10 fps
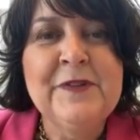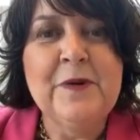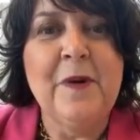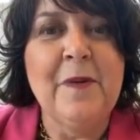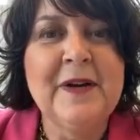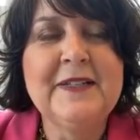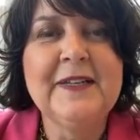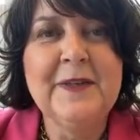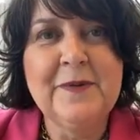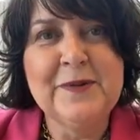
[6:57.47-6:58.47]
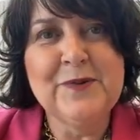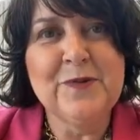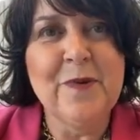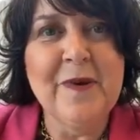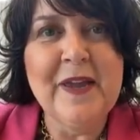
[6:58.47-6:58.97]
So I want to tell you a
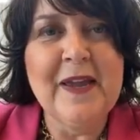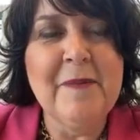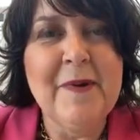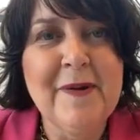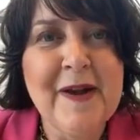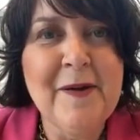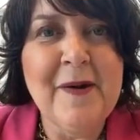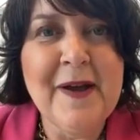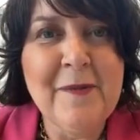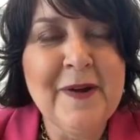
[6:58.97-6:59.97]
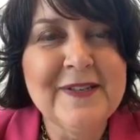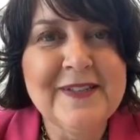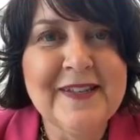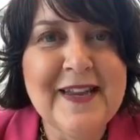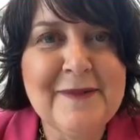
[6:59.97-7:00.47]
story about how I
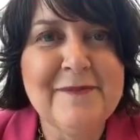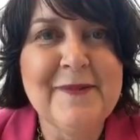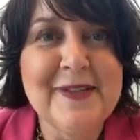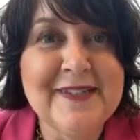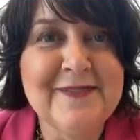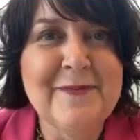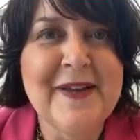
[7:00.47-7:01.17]
wasted 8 months of